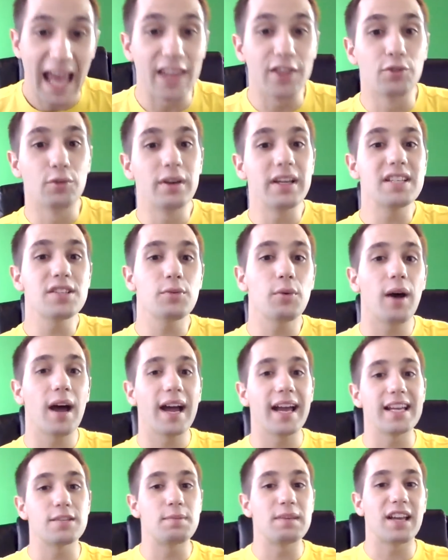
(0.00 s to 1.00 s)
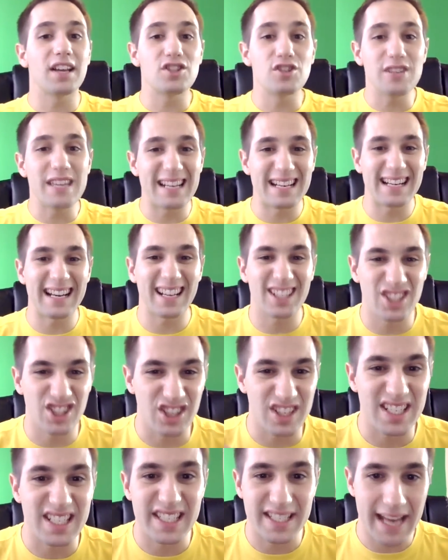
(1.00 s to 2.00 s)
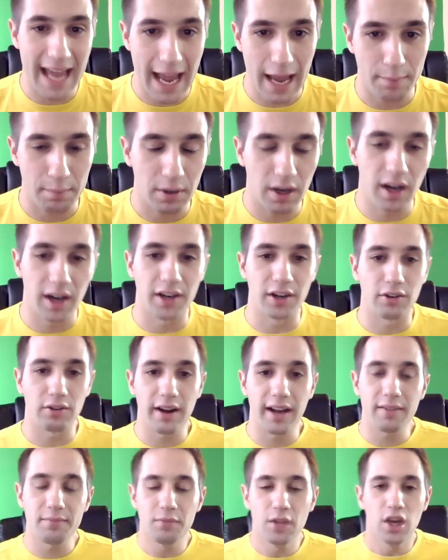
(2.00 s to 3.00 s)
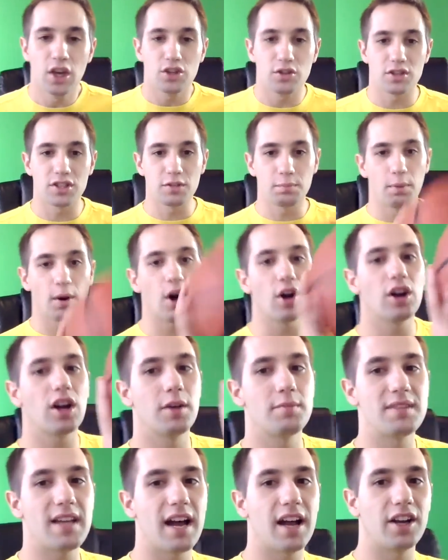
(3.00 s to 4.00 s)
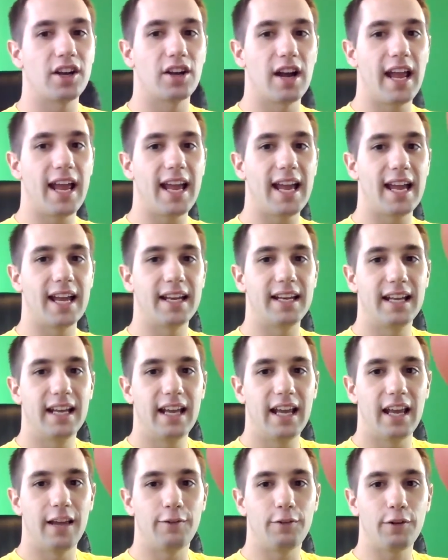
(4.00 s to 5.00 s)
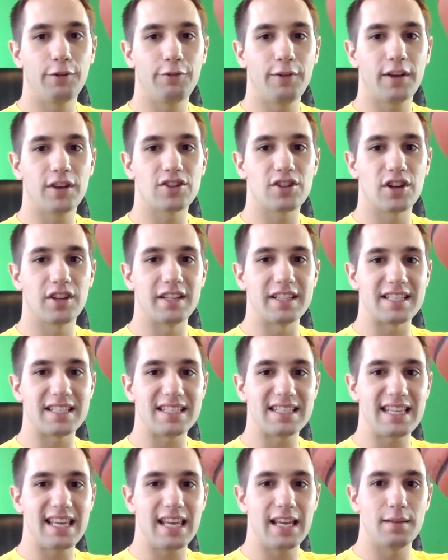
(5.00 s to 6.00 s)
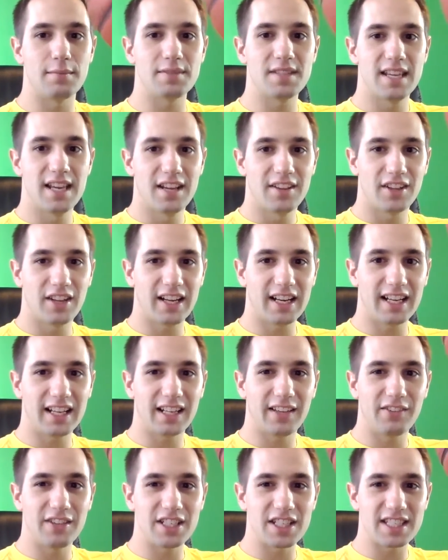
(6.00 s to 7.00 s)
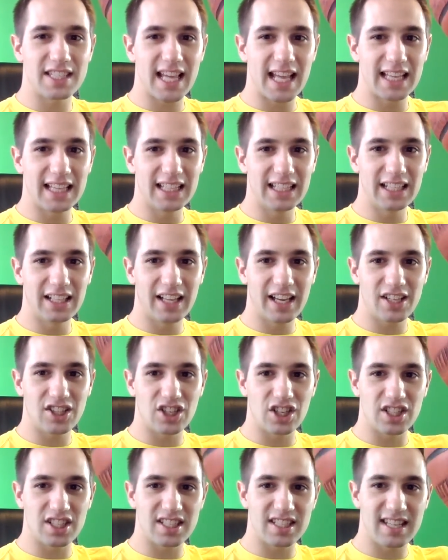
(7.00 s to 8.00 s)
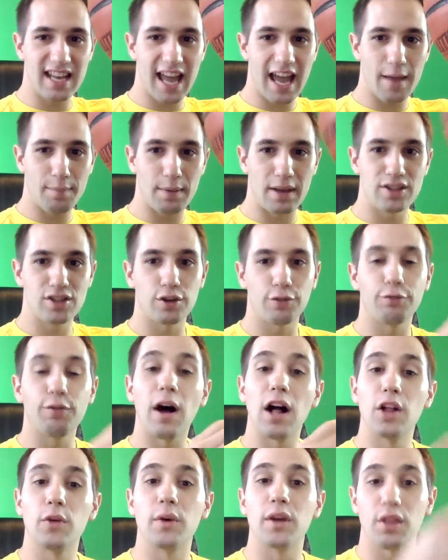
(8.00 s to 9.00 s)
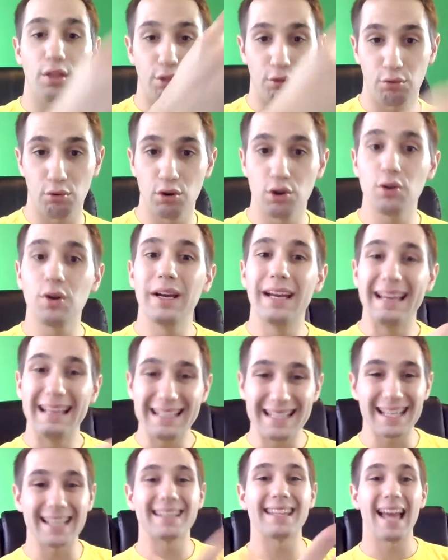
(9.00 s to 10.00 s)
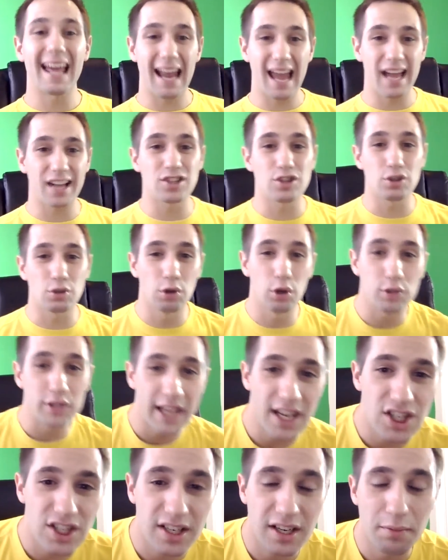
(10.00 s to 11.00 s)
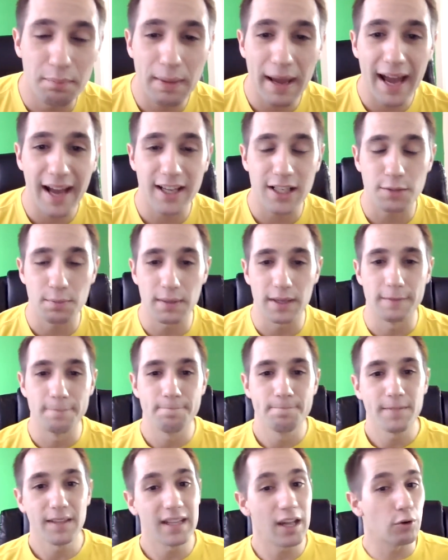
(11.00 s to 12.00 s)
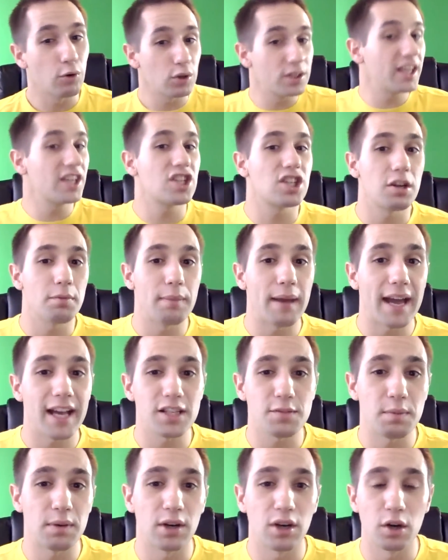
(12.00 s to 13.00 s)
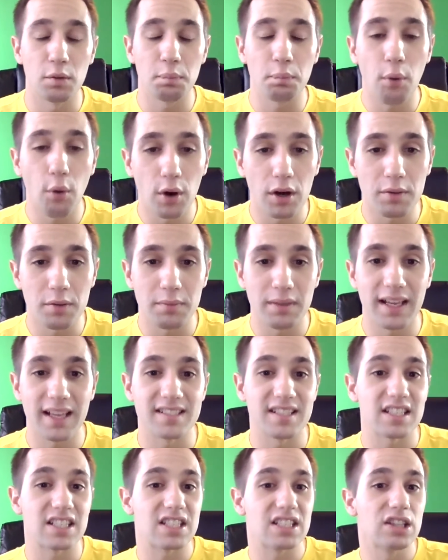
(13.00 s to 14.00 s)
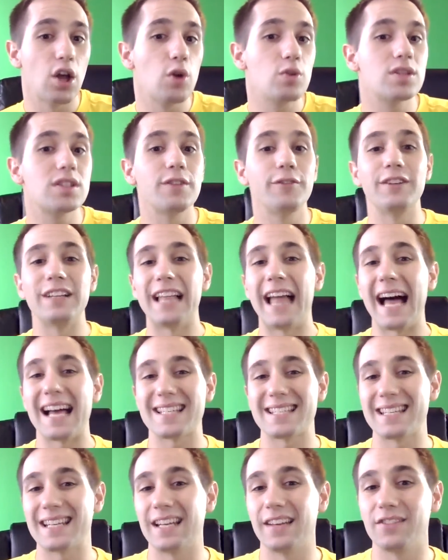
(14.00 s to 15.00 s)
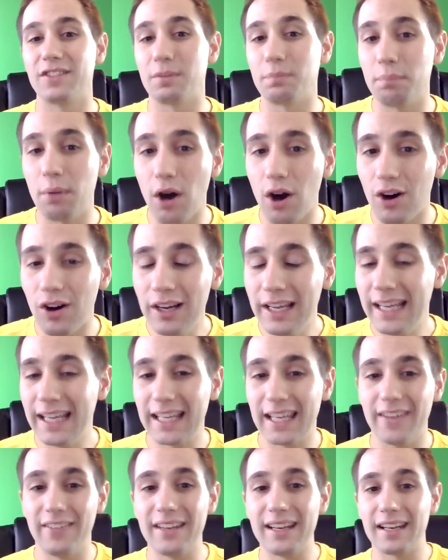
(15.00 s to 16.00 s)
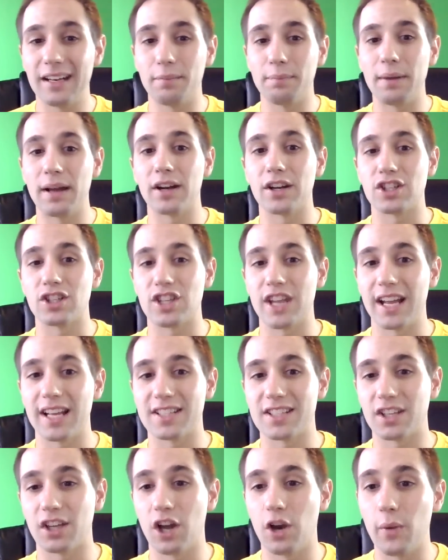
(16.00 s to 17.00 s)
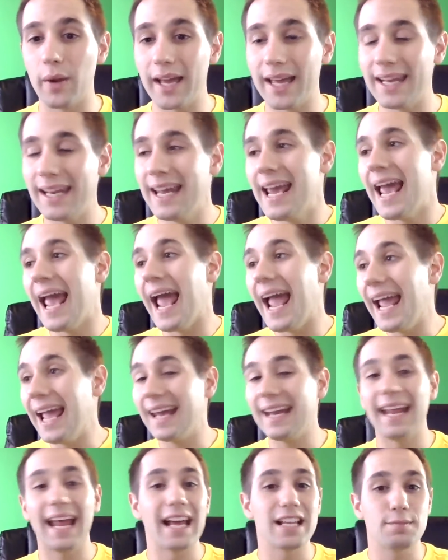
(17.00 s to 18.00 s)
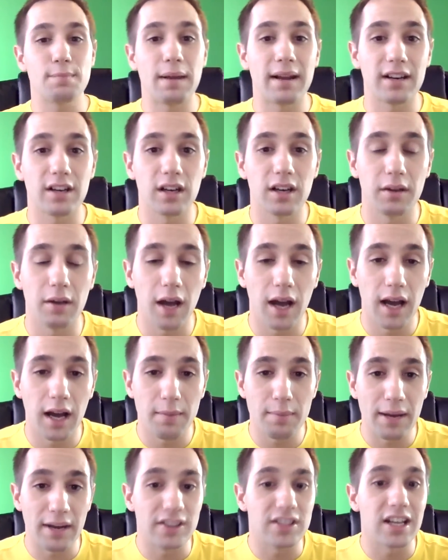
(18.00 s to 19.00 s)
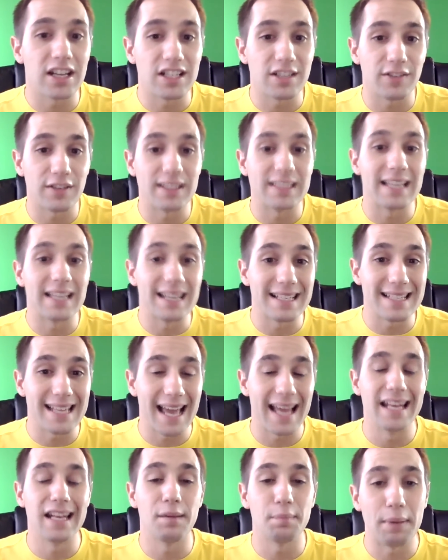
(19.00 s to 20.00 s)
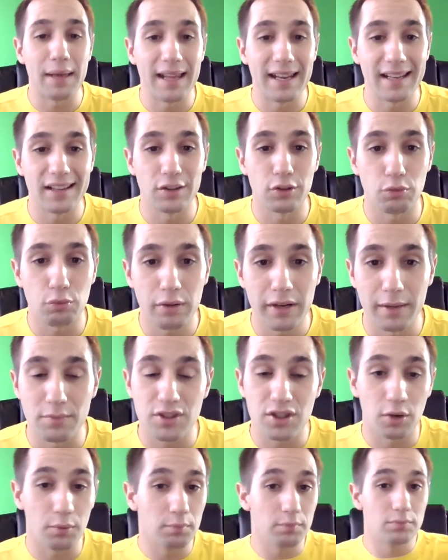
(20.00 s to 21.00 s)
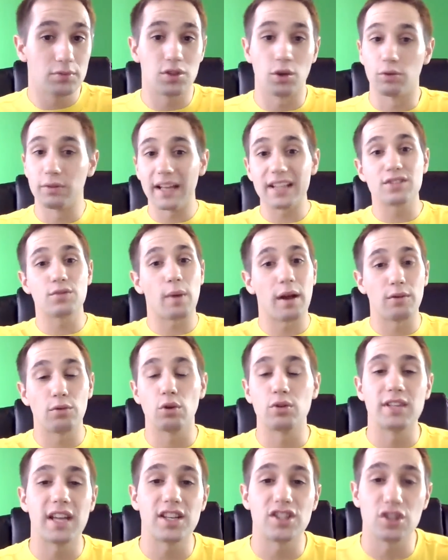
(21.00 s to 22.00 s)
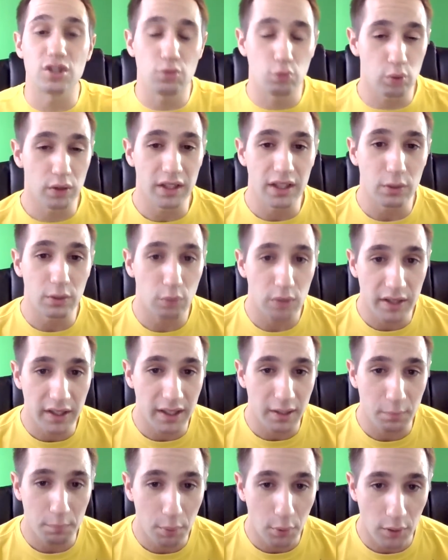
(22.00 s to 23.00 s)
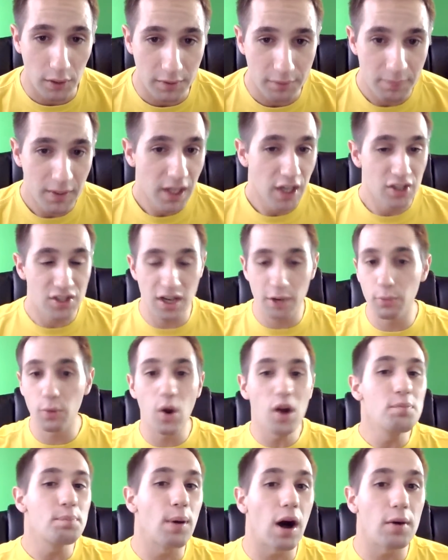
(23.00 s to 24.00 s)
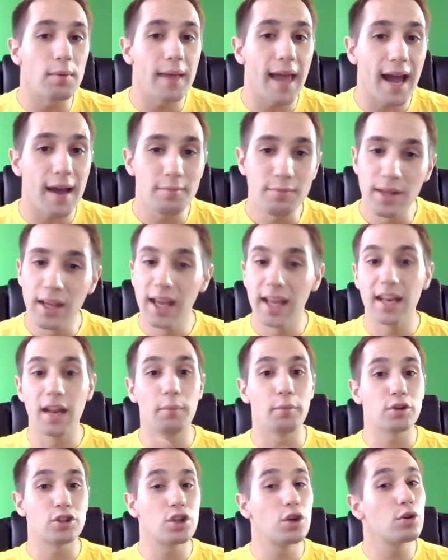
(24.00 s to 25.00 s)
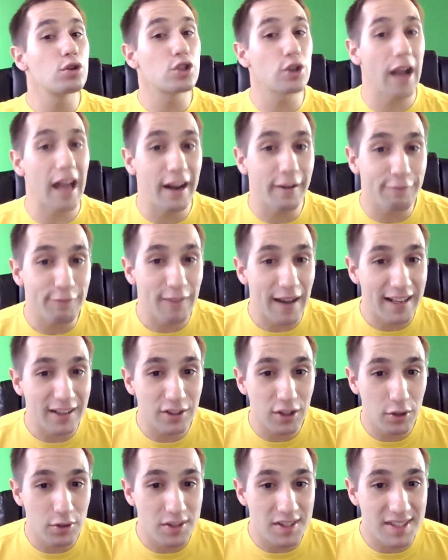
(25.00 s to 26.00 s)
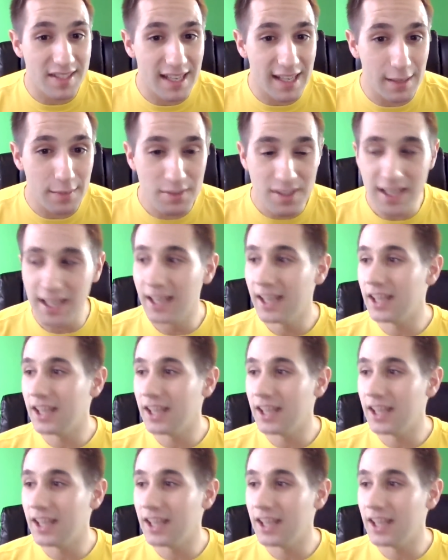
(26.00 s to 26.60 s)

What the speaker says: And the reason why is because you get an extra snap on it, right? So as the ball comes out of your hand, if your fingers are in the seams, they're going to give you just that little extra snap as you're following through to get that extra rotation and backspin. Now, rotation and backspin are important because it slows the velocity of the ball, giving it a better chance to go in, and it has better touch if it does end up hitting the rim. So that's why rotation is really, really important. So number one, palm gap. Number two, try to find those seams.